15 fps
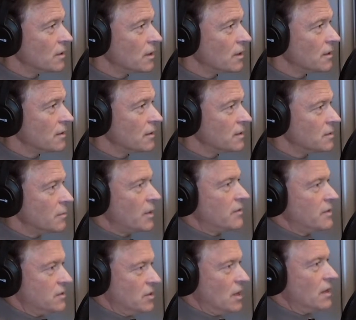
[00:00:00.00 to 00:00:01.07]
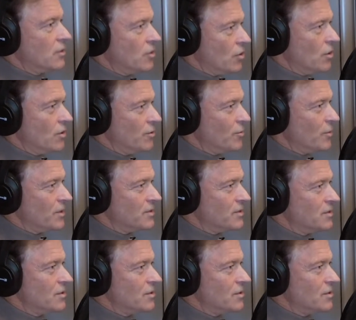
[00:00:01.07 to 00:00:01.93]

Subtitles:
it's about this young girl who wants